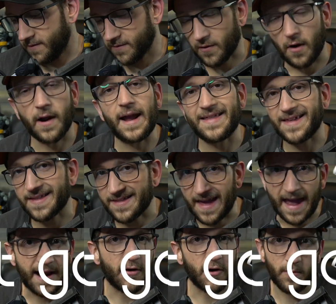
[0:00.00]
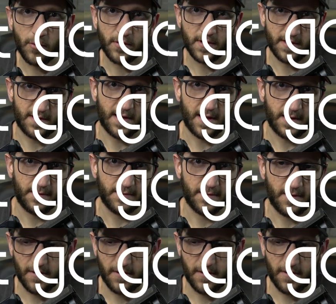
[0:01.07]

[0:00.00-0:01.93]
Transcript: sorry, it's a terrible design.